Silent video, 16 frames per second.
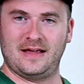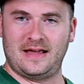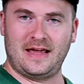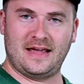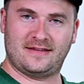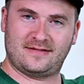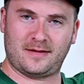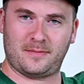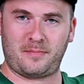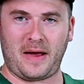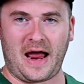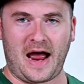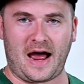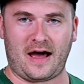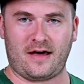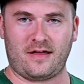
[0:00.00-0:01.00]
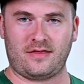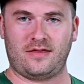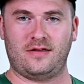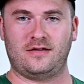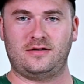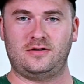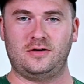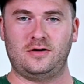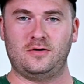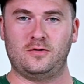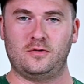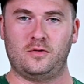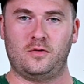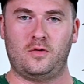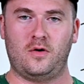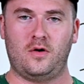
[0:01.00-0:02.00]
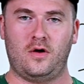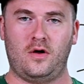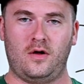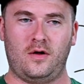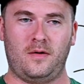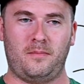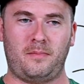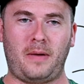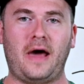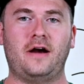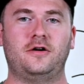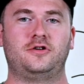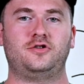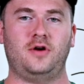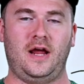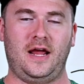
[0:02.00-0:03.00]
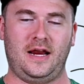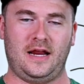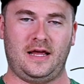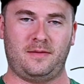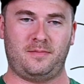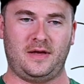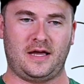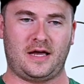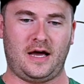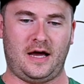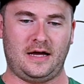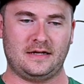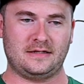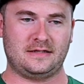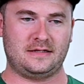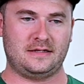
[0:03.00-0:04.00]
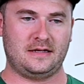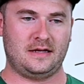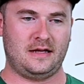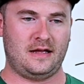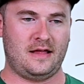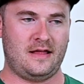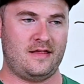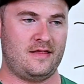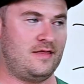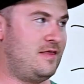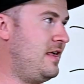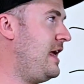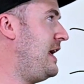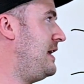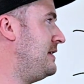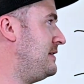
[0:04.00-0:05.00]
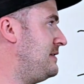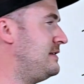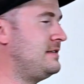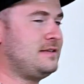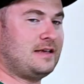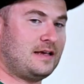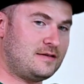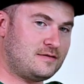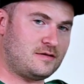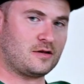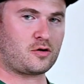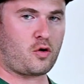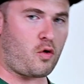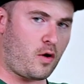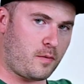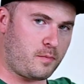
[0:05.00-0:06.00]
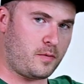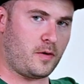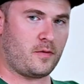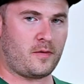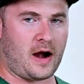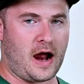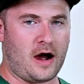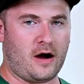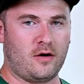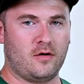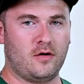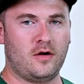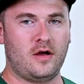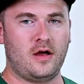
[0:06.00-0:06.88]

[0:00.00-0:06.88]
is the path to better training, because this is the corporate route